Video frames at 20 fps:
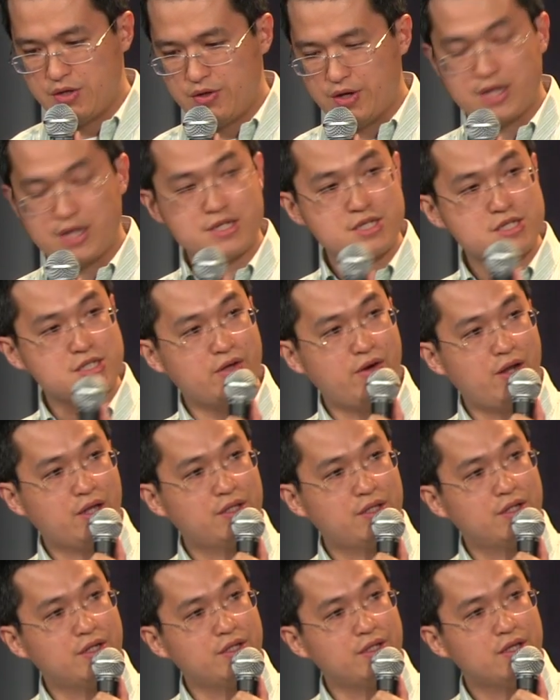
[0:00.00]
you can just
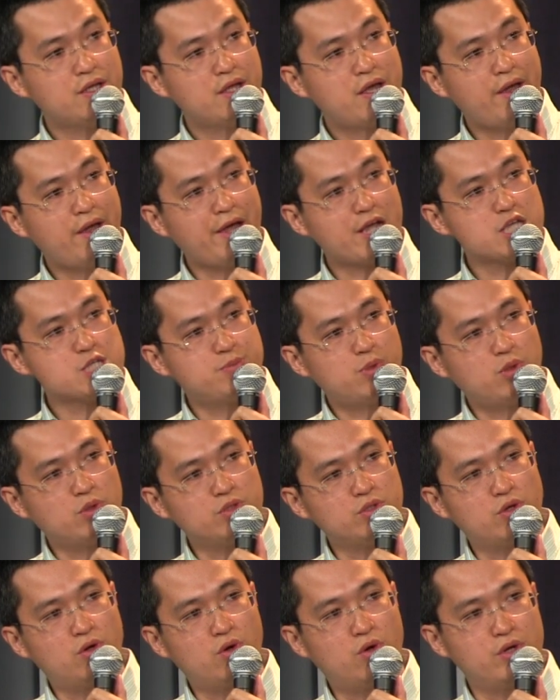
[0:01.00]
directly
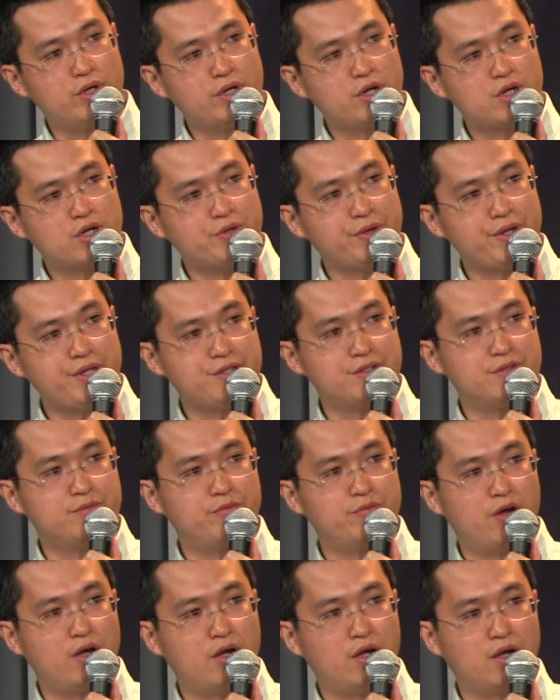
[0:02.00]
export your created
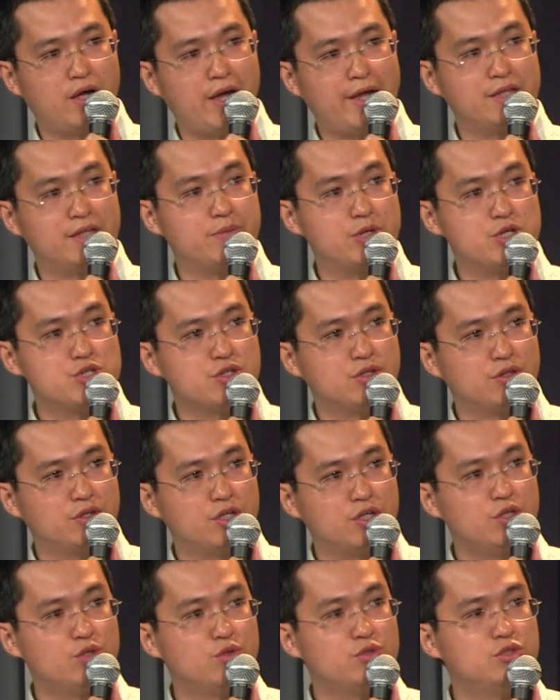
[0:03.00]
uh, animation
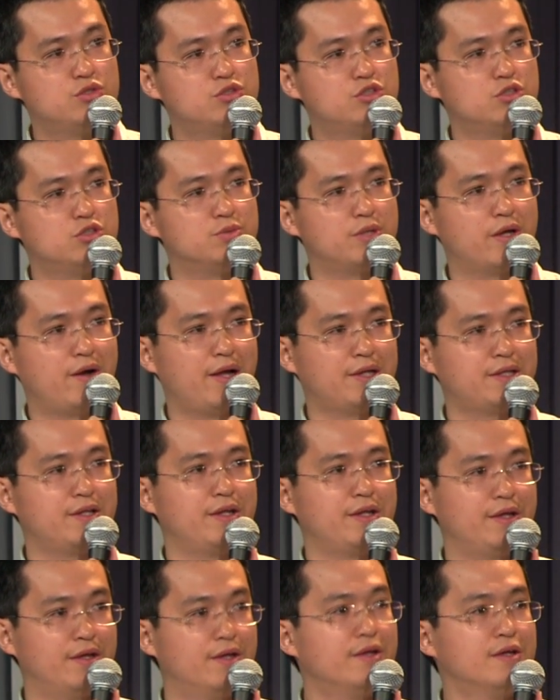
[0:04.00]
into YouTube
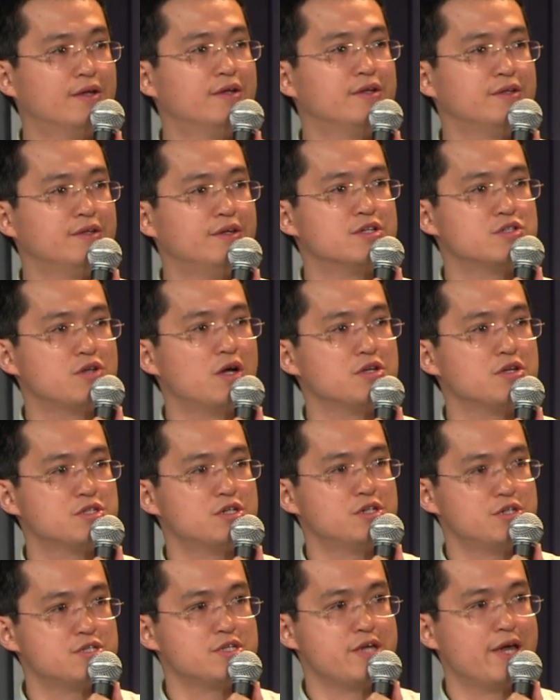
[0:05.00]
directly. Yes,
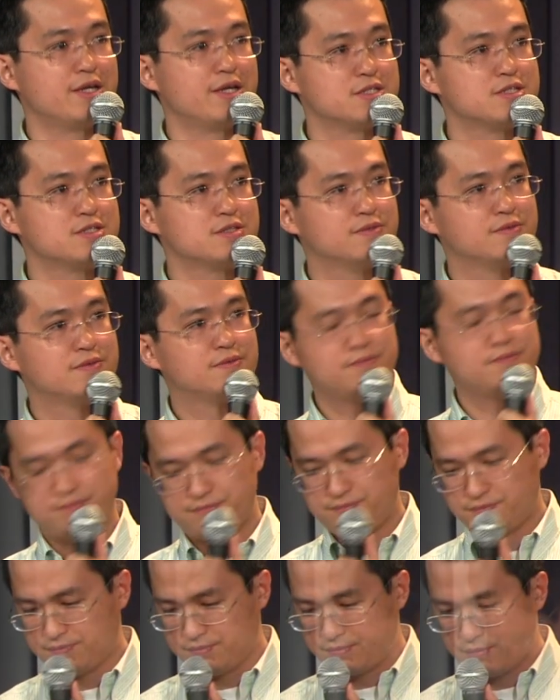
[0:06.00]
answer is yes.
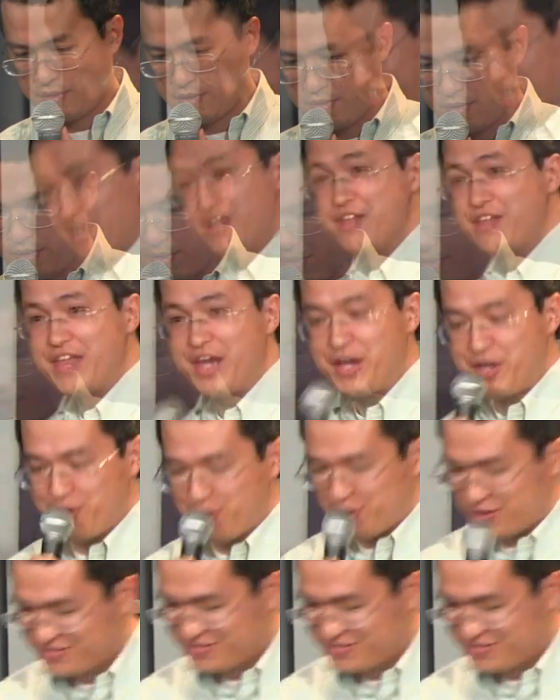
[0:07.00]
Thank you.